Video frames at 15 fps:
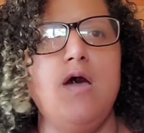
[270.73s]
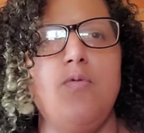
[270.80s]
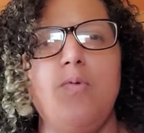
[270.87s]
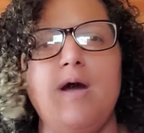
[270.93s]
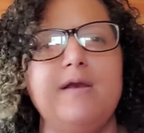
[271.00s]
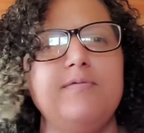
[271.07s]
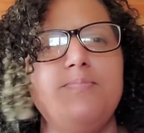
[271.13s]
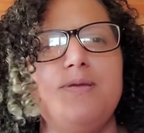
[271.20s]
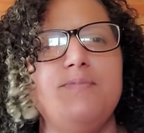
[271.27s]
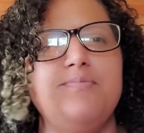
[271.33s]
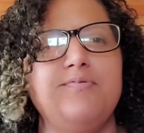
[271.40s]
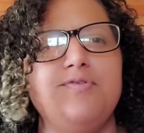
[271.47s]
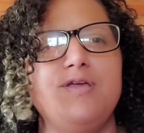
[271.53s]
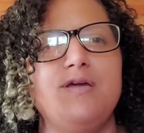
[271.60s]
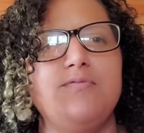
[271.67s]
Why do
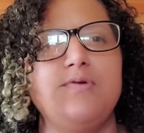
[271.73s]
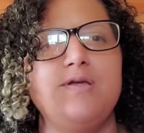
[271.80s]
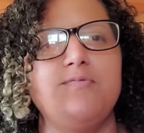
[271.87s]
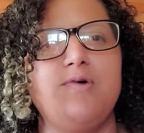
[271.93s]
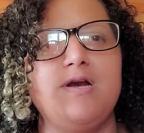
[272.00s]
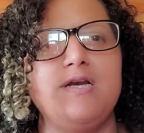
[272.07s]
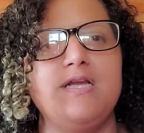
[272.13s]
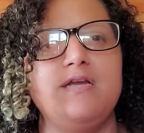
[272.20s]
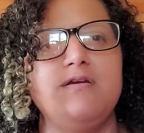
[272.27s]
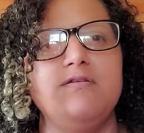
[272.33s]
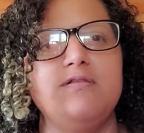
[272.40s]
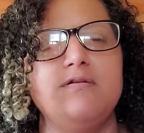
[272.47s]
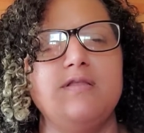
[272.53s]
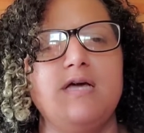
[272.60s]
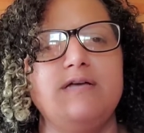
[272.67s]
people think we want to hear
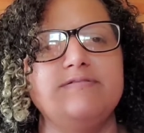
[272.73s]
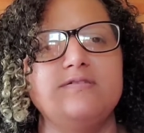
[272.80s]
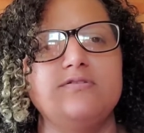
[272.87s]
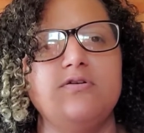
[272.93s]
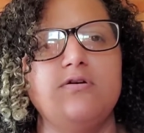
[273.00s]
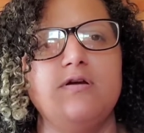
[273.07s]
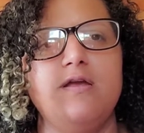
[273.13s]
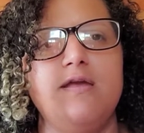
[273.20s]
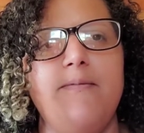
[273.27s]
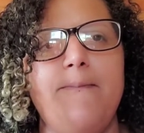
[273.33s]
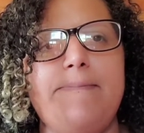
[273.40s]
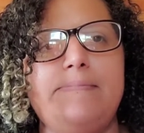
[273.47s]
their life story?